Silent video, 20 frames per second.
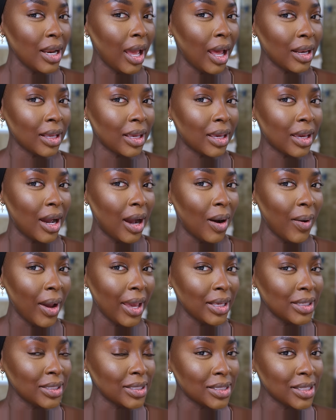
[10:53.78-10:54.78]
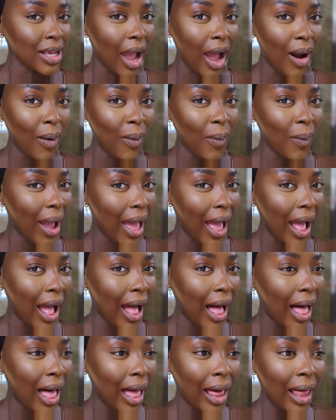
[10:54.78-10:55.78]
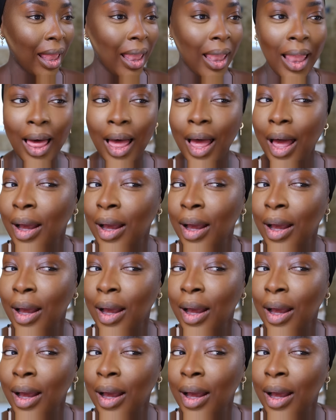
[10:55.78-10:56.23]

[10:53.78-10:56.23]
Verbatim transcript: not going so well.